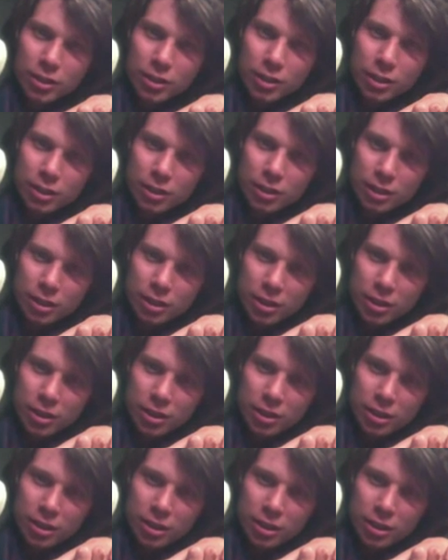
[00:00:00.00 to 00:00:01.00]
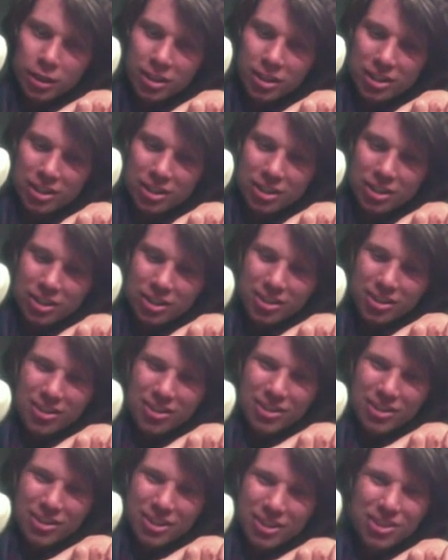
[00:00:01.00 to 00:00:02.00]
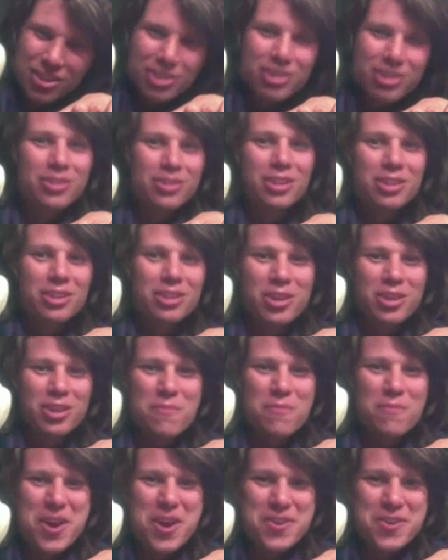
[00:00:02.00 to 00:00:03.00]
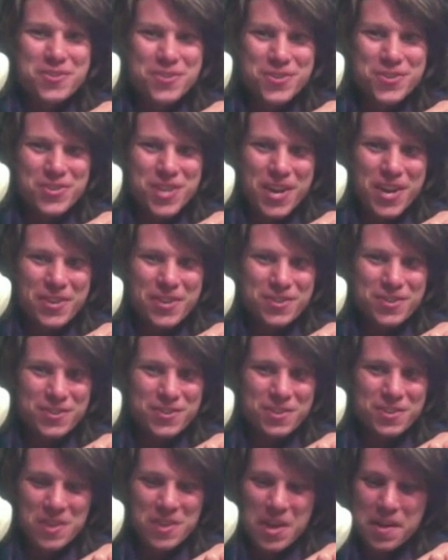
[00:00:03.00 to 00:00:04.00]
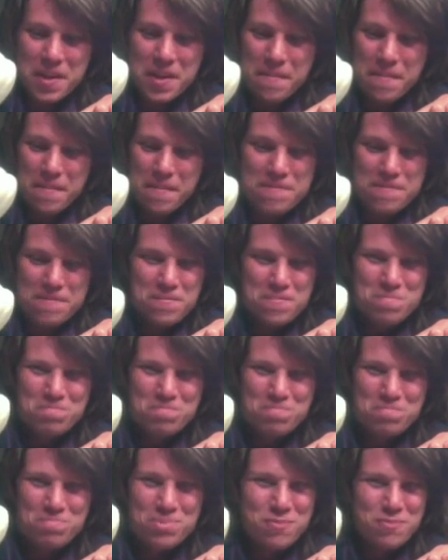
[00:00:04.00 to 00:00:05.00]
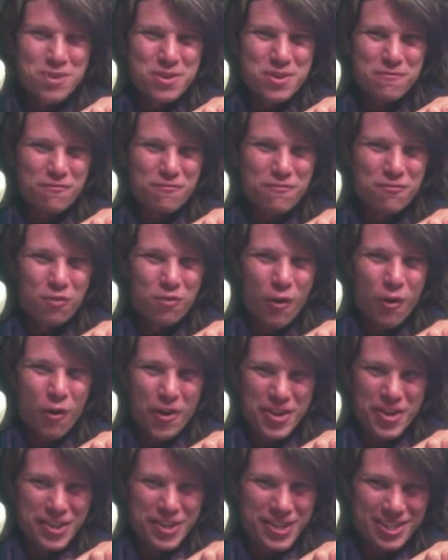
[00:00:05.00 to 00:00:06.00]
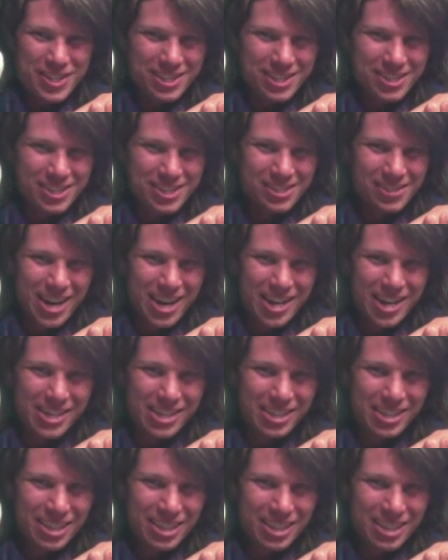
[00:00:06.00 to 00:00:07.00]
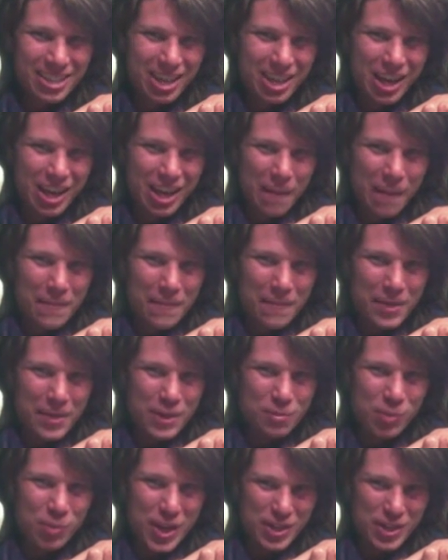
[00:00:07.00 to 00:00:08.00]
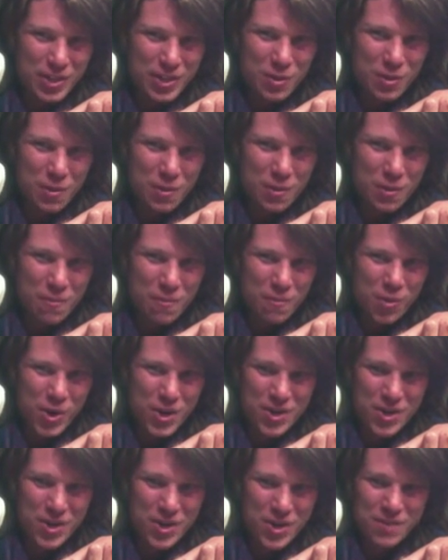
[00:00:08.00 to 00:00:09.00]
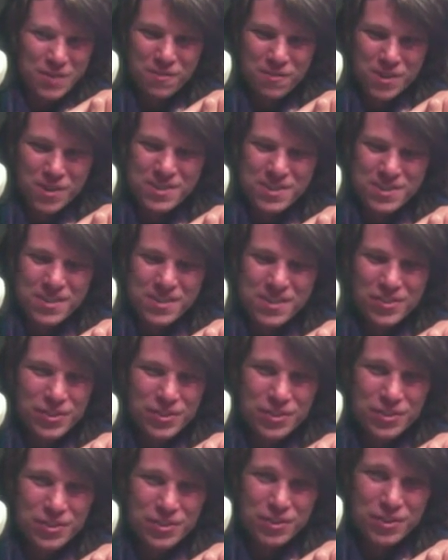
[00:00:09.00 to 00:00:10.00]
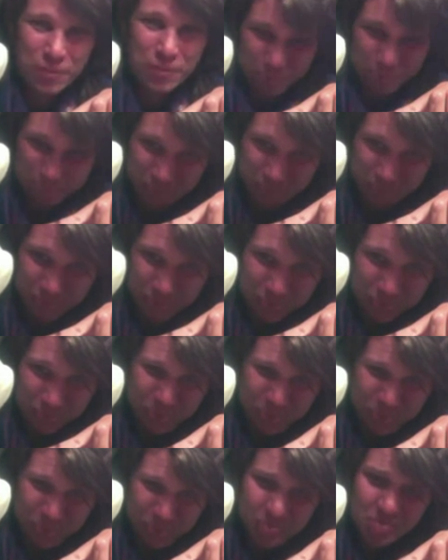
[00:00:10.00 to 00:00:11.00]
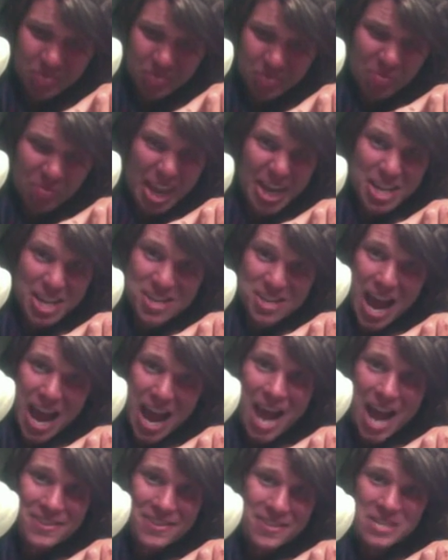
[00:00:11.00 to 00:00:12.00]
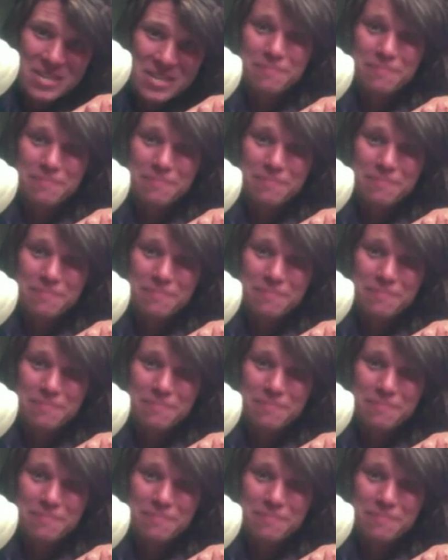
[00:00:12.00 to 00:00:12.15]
the commander just has this like booming voice, right? Explaining to him what he needs to do, and he's asking,